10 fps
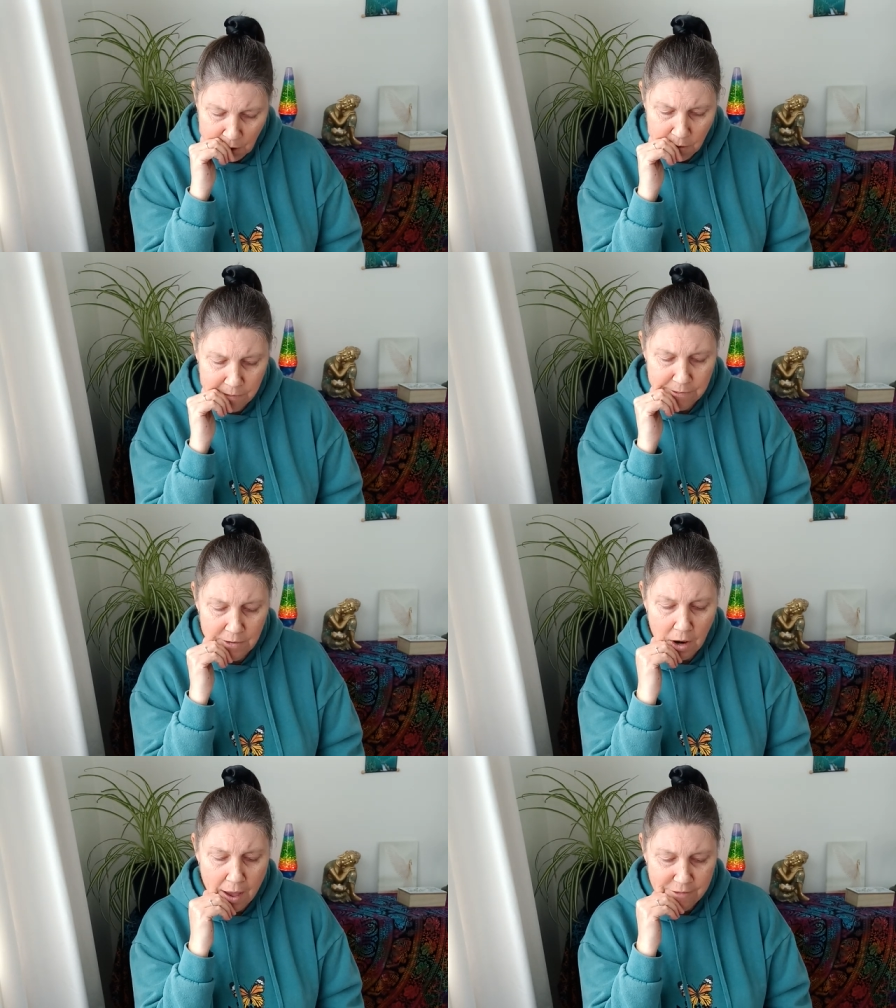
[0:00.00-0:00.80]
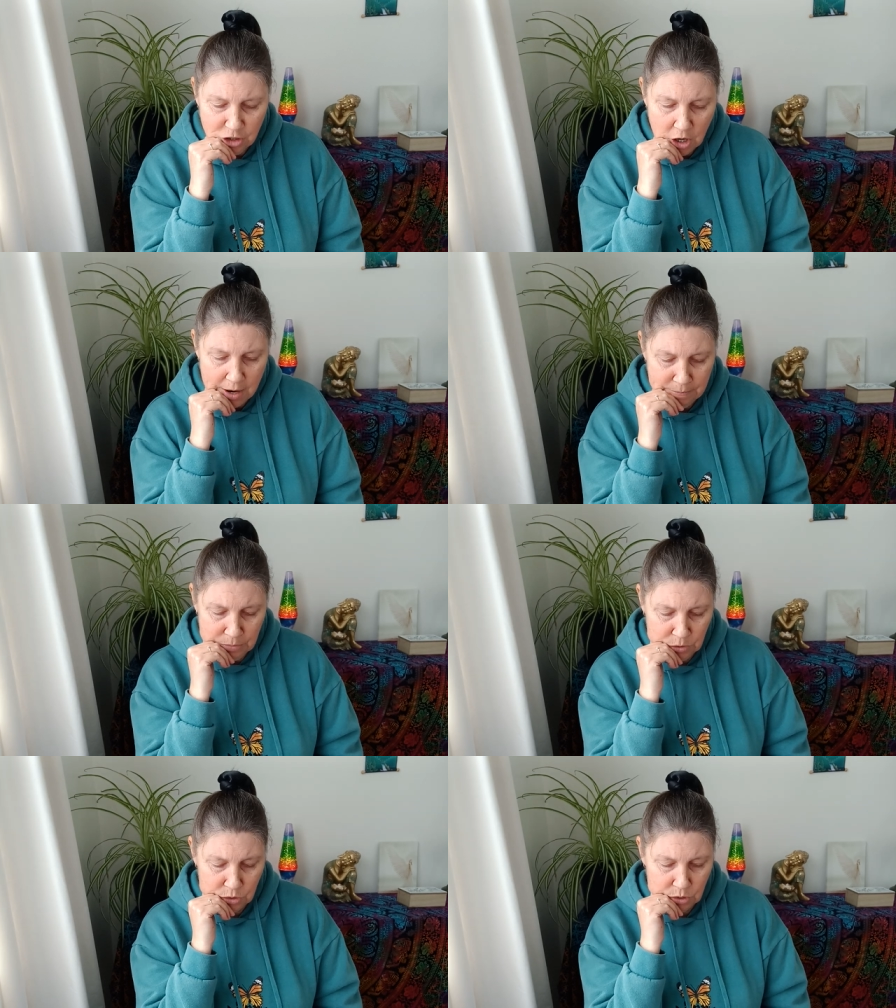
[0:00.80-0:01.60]
of
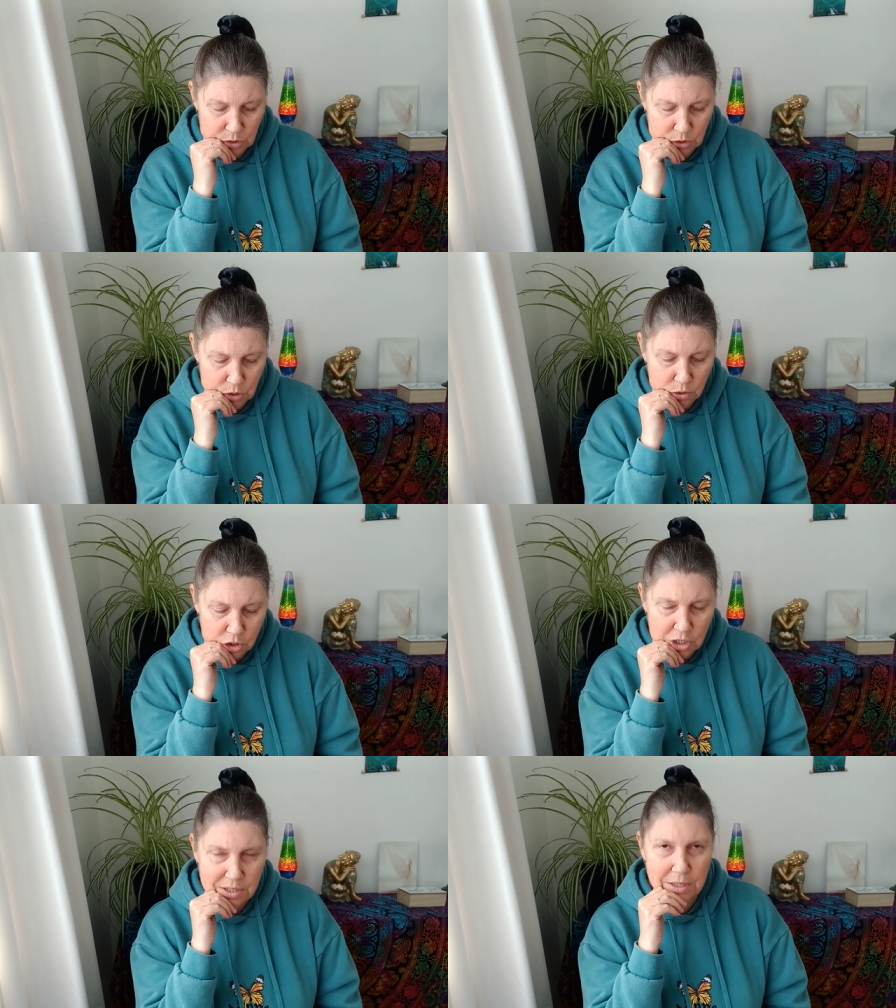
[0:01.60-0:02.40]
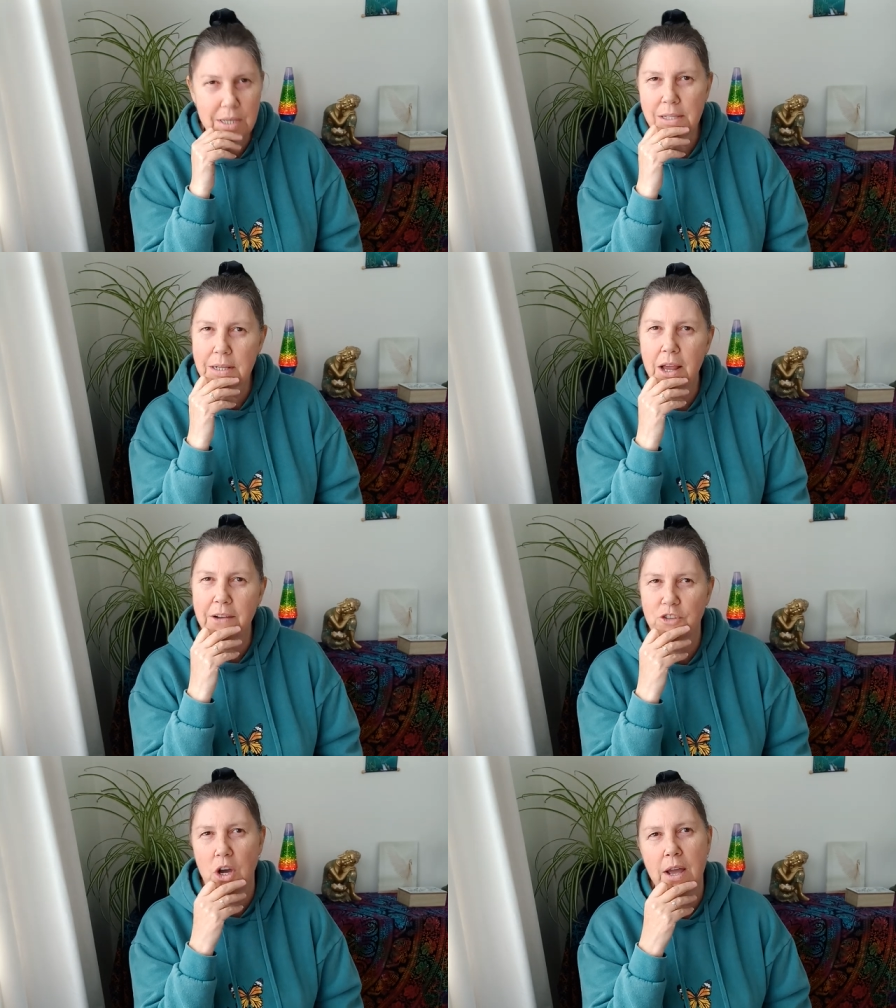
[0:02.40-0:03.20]
lifetimes, not just this
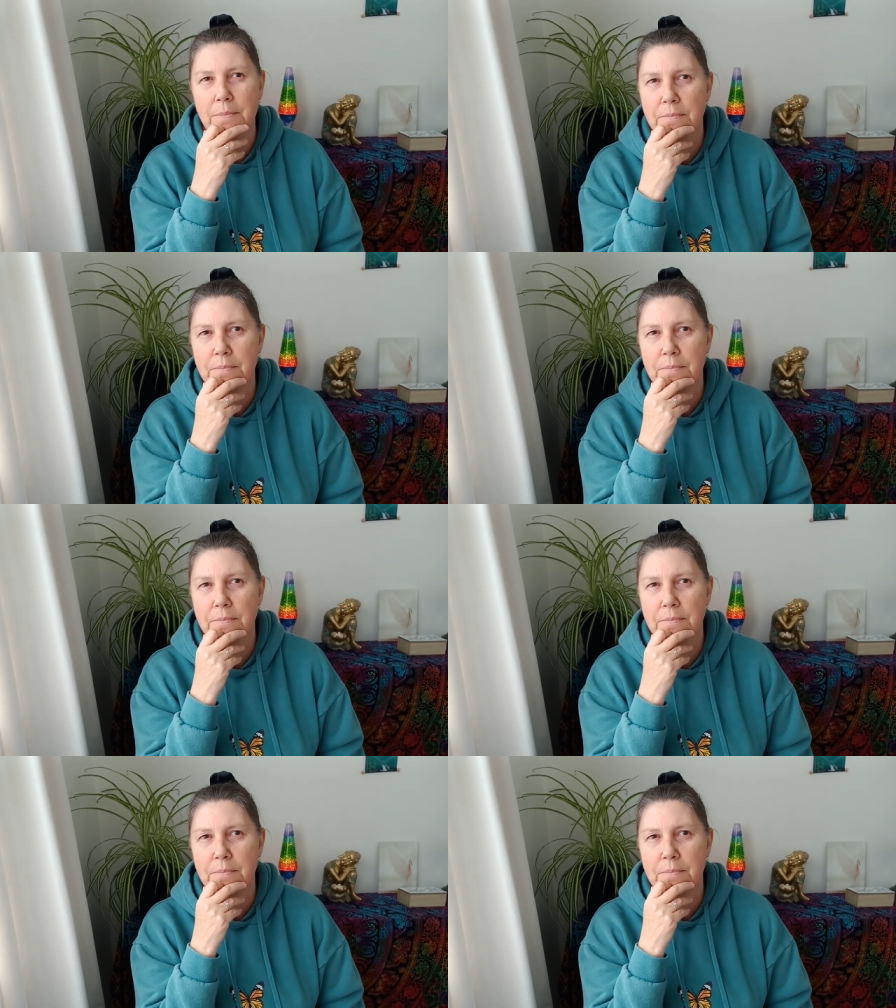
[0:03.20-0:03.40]
lifetime,